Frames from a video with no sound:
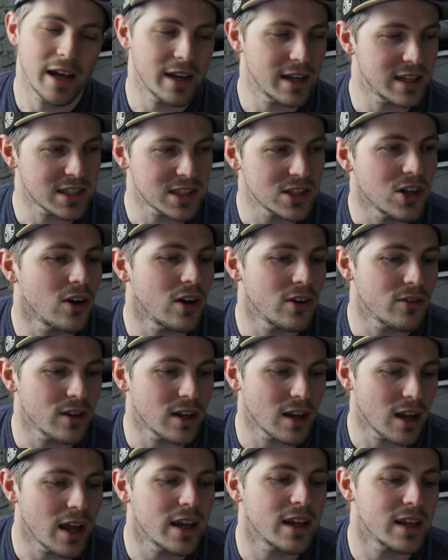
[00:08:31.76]
And it's not
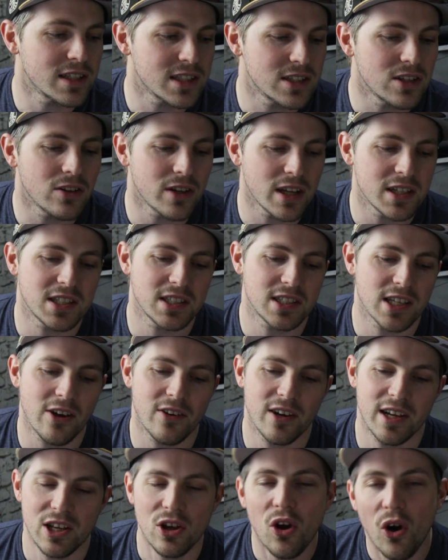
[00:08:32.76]
like, it's not
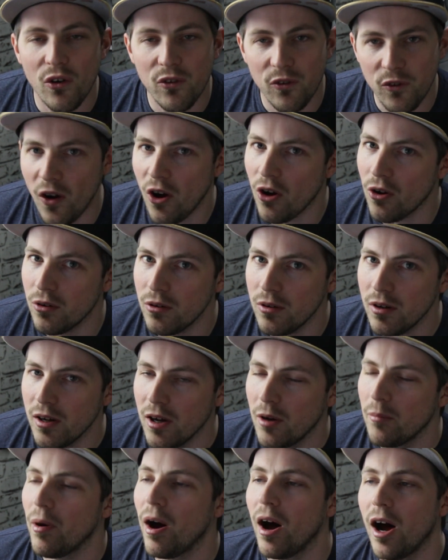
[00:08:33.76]
necessarily your fault,
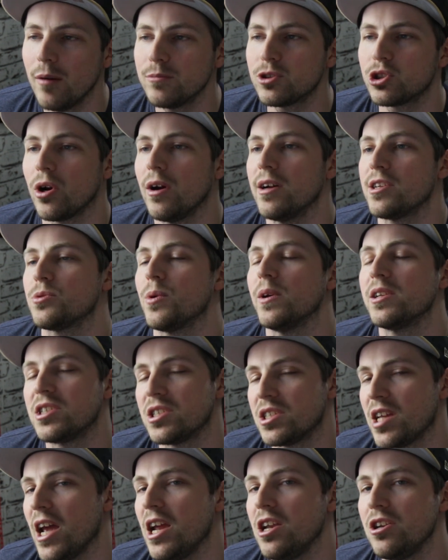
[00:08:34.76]
but I'm trying to
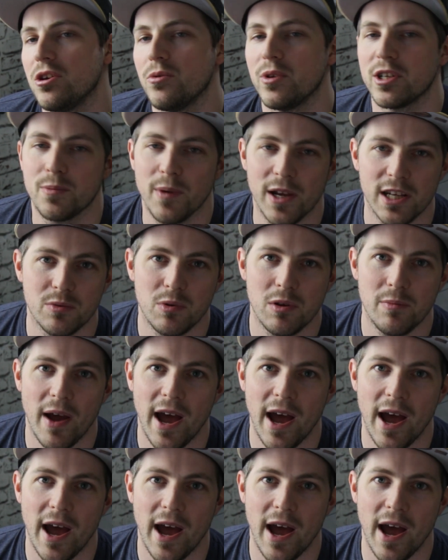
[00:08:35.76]
entertain you, which makes me